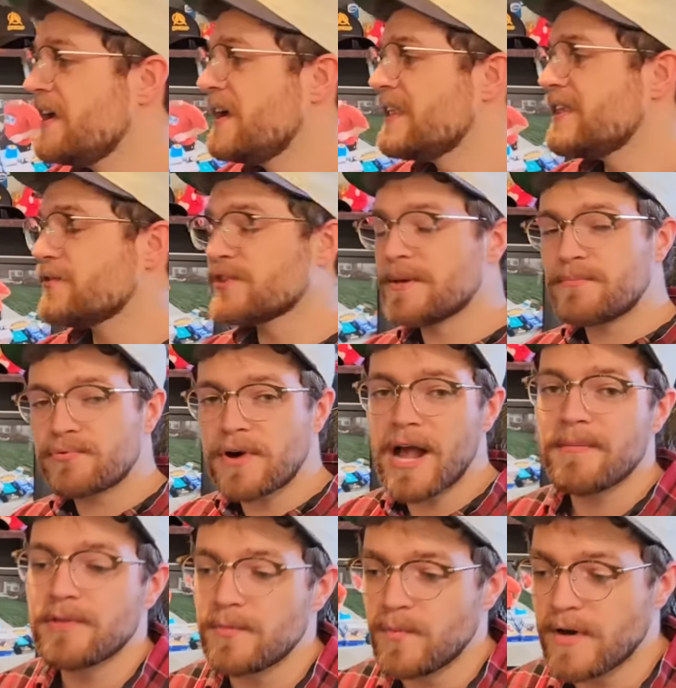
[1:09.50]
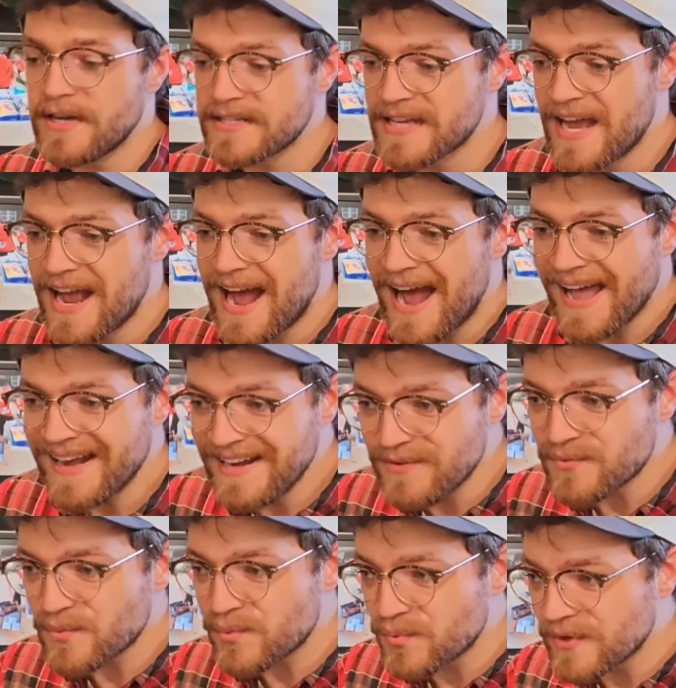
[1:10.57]
The only problem was I didn't
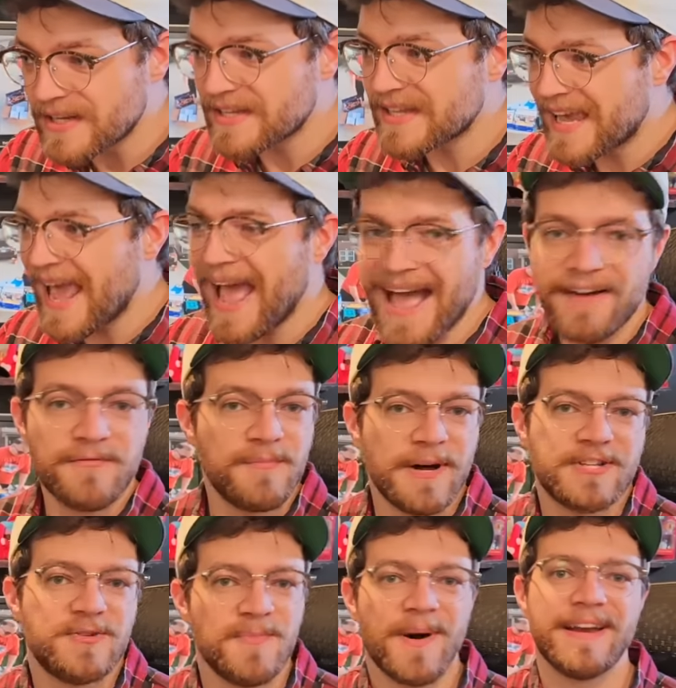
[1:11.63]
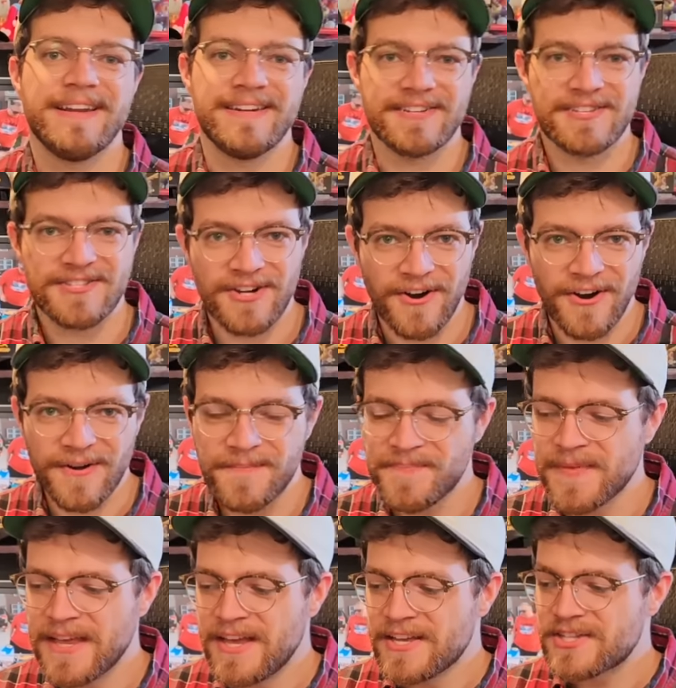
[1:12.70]
really have much money to start.
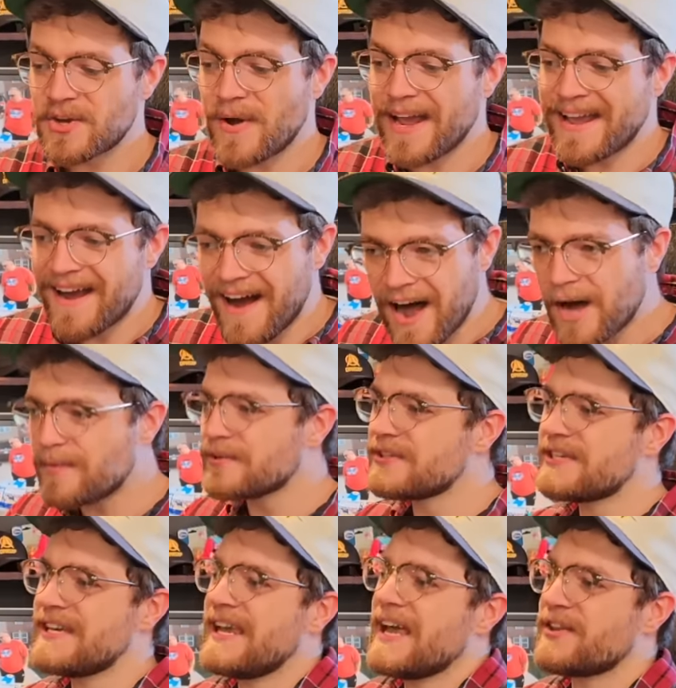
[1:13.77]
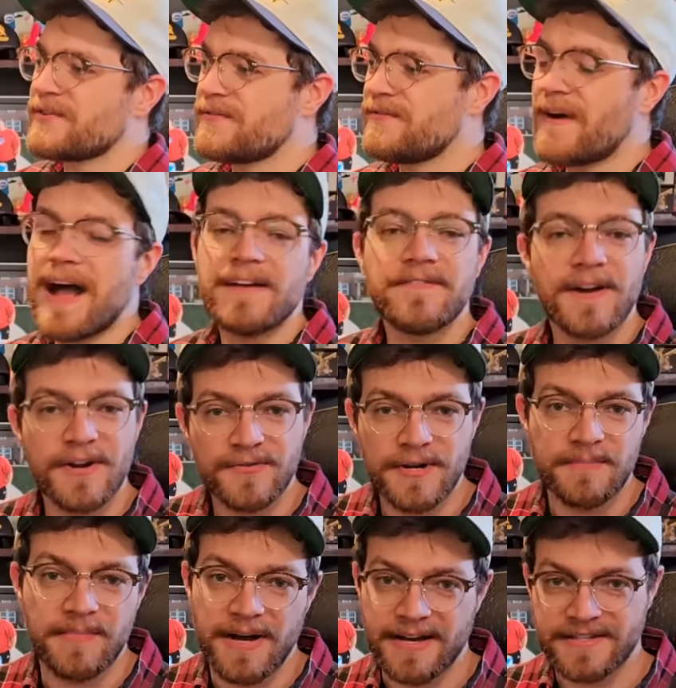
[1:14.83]
So I cobbled together
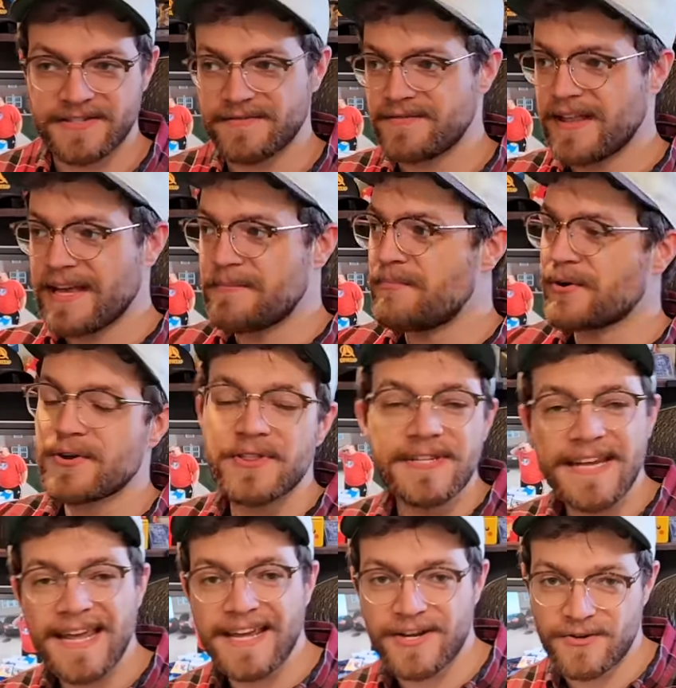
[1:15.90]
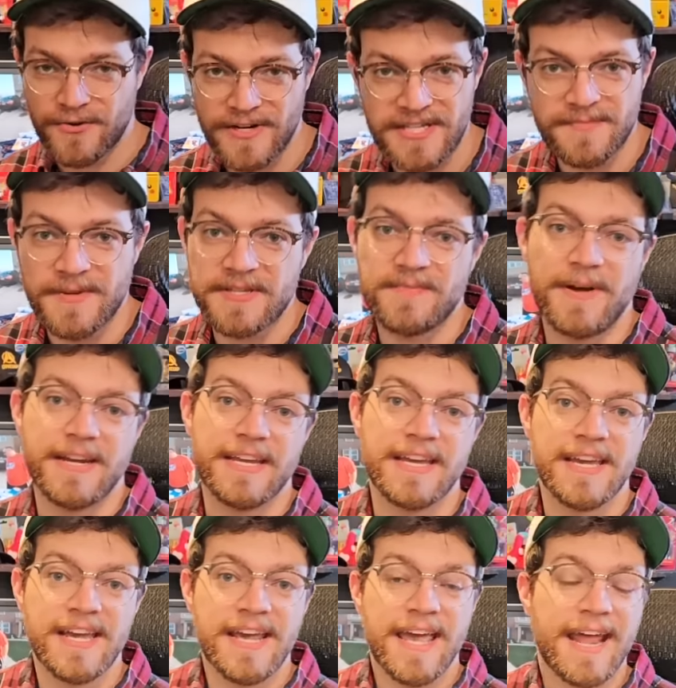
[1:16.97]
500 bucks of like birthday and Christmas money,
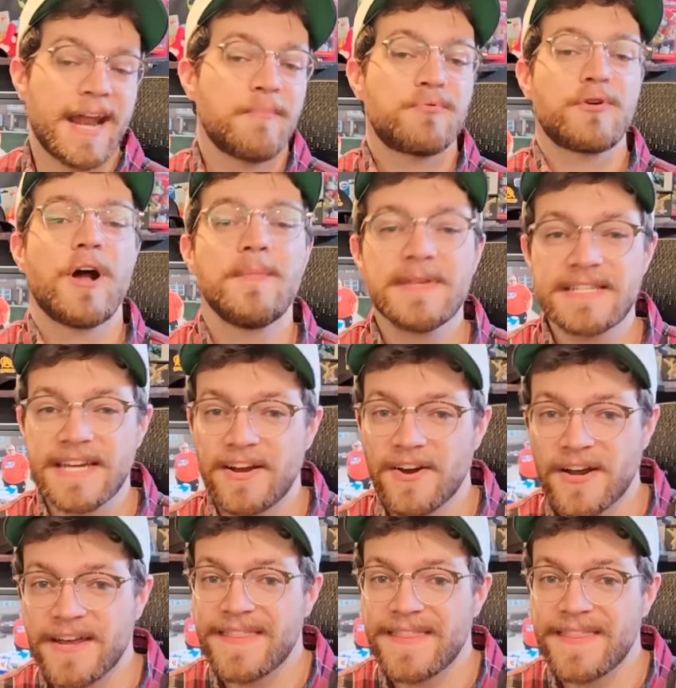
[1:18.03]
and I promised Erica